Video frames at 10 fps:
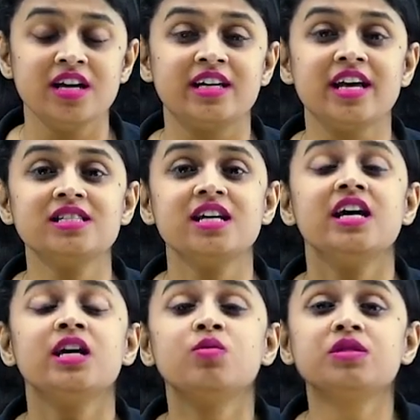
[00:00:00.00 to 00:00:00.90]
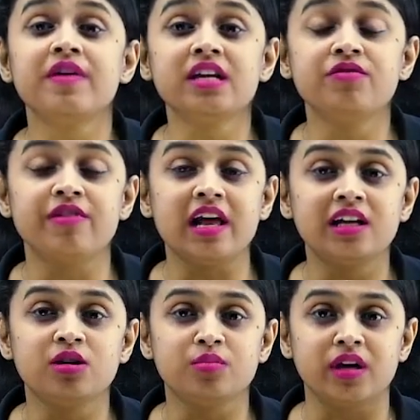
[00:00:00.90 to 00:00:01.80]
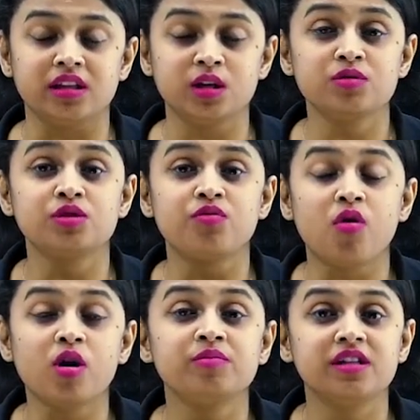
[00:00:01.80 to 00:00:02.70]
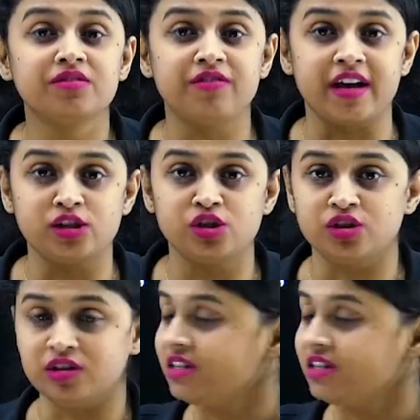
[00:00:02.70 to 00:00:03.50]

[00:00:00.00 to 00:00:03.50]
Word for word: Yes, he was very welcoming, there was warmth and affection.